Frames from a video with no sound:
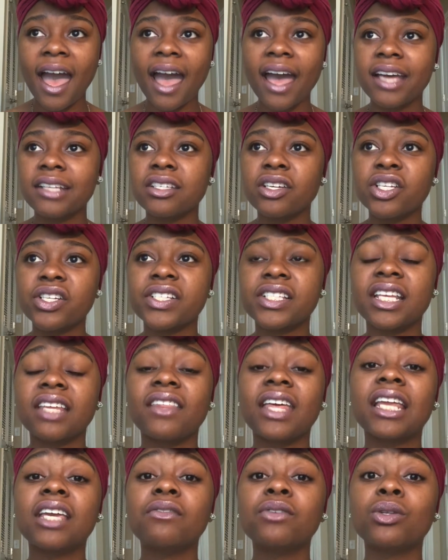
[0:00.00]
I had to
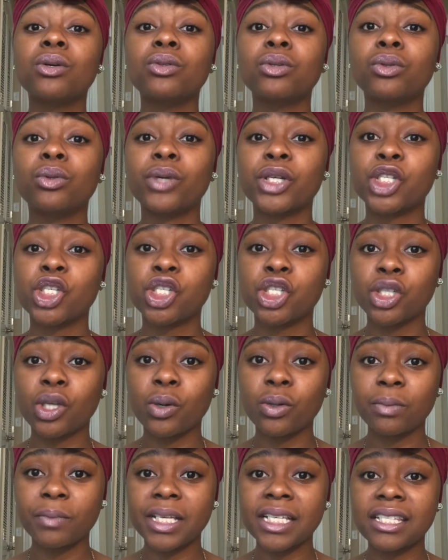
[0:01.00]
understand that even though the Lord
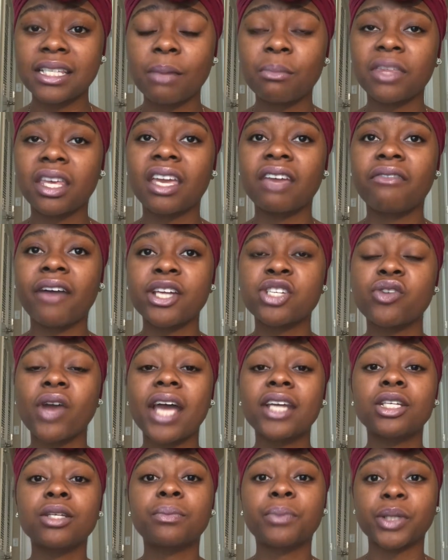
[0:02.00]
showed me something, if I
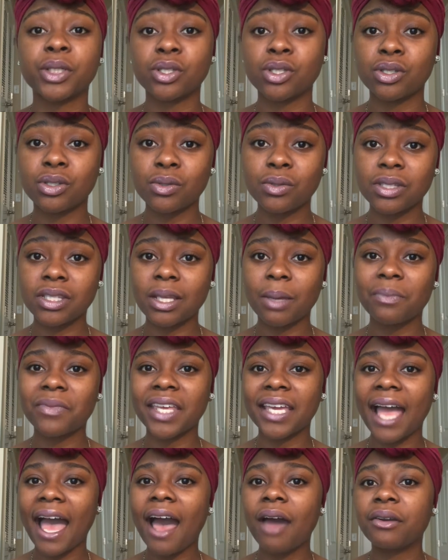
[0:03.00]
tried to pursue
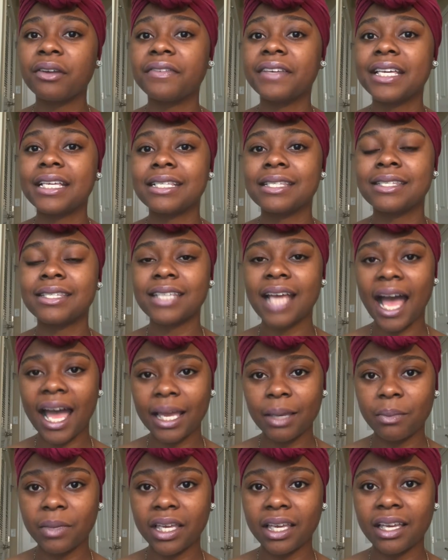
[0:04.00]
something out of his
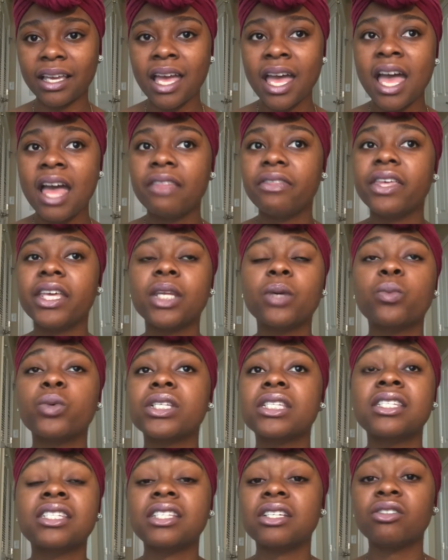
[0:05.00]
timing, then it
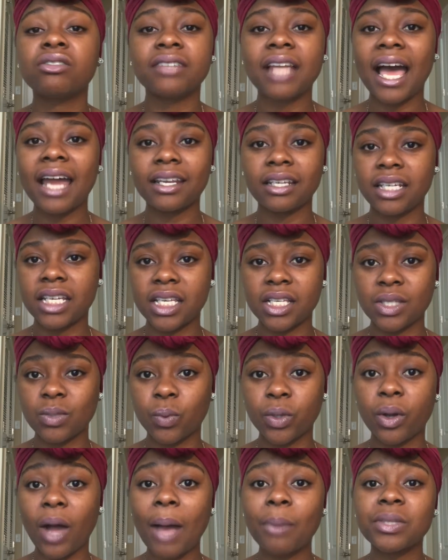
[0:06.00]
was still not in his
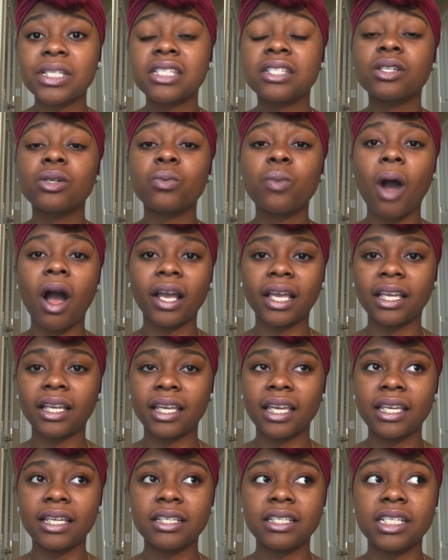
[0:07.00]
will. I was still walking
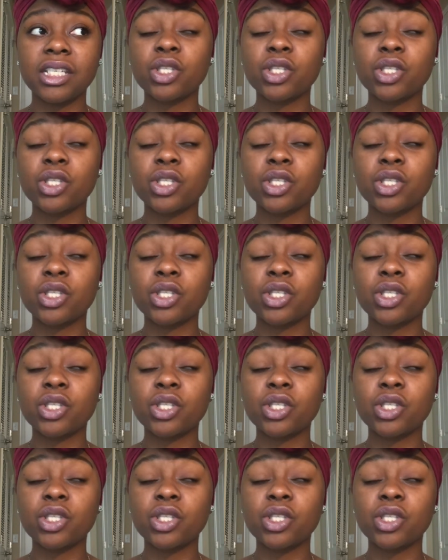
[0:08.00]
in